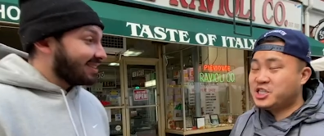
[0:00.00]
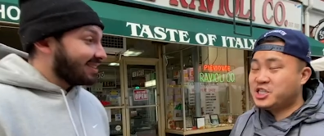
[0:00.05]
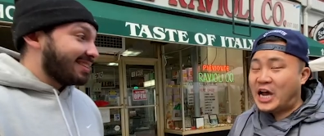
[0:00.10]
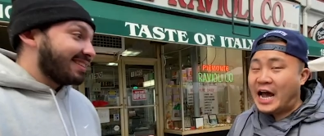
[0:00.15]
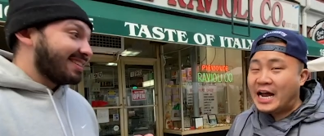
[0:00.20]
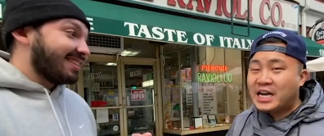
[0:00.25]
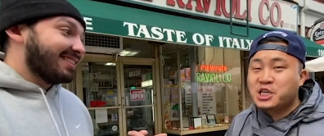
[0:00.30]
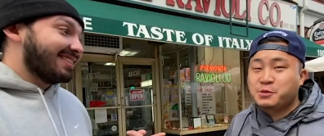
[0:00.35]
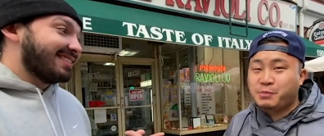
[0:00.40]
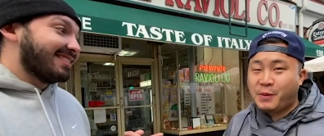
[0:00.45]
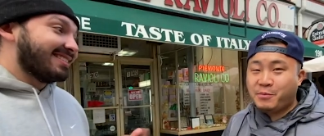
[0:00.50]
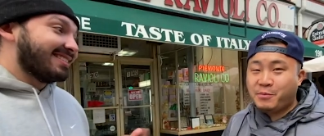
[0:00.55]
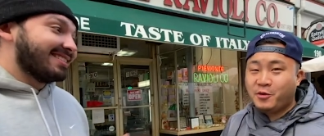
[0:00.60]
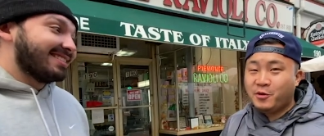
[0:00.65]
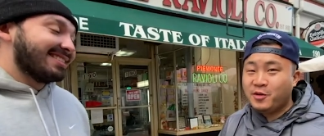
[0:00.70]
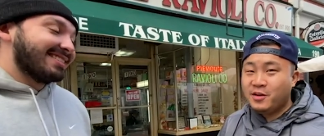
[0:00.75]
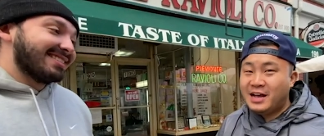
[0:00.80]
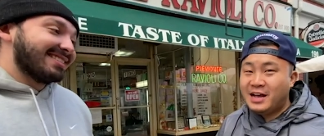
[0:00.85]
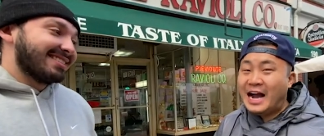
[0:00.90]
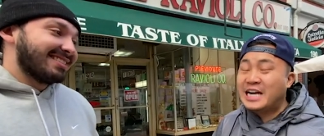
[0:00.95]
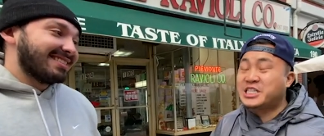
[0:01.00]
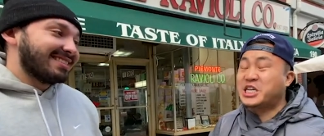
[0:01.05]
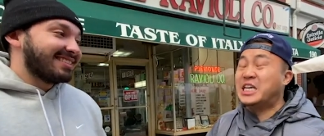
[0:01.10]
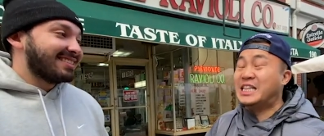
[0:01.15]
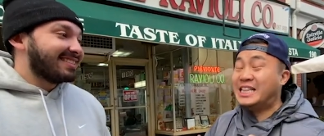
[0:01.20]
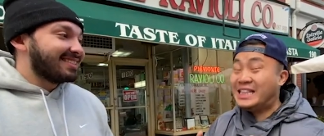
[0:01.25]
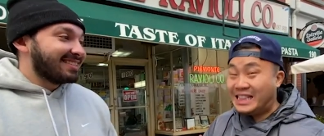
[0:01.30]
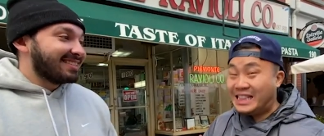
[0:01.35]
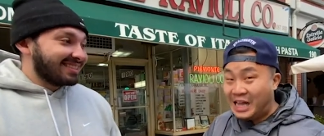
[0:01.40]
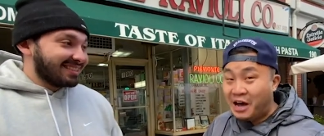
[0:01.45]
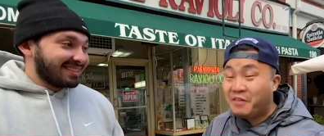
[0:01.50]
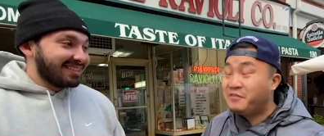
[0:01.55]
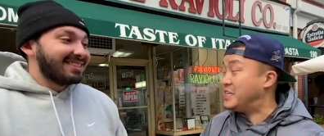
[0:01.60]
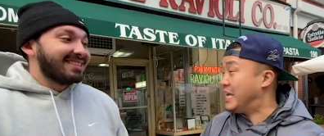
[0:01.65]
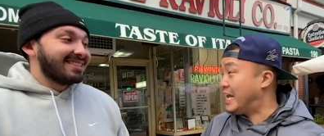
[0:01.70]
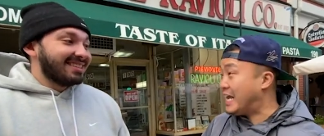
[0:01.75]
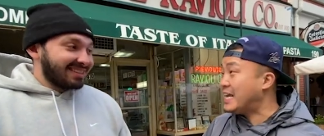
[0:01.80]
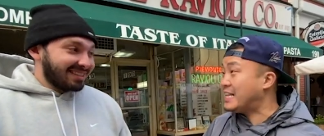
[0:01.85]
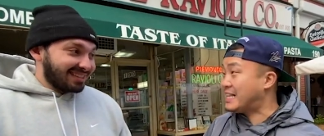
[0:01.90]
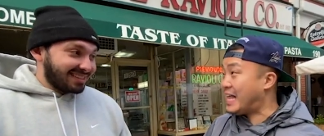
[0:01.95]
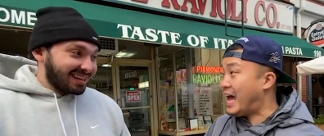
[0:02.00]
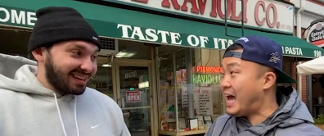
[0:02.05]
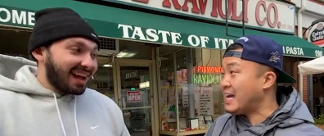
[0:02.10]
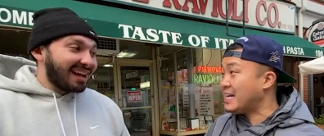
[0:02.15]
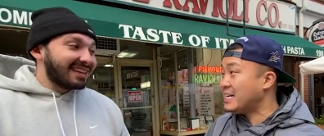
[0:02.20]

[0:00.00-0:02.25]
Speaker 1: Chinese people actually love to eat that.